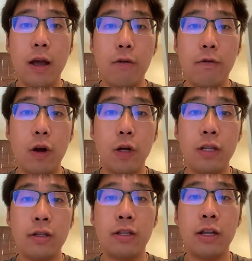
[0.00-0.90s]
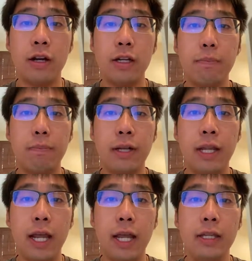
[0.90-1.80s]
Fraudsters
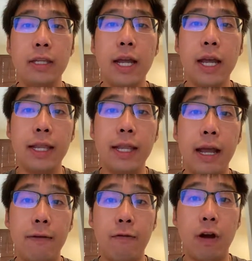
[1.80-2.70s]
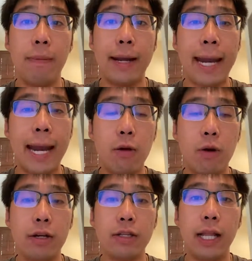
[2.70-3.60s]
pretend they are from
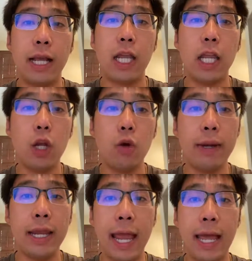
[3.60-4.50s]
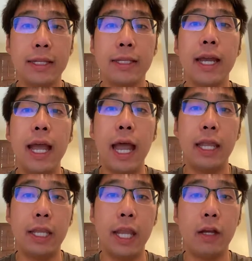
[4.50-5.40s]
carriers like UPS
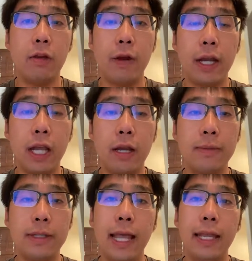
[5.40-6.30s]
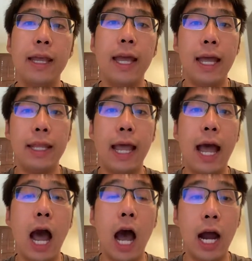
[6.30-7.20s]
and tell the victims that they
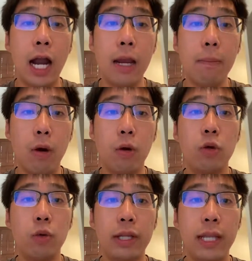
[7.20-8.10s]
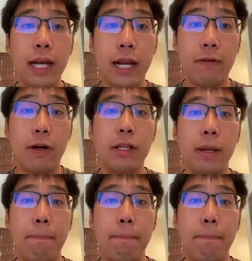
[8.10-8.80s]
are unable to deliver the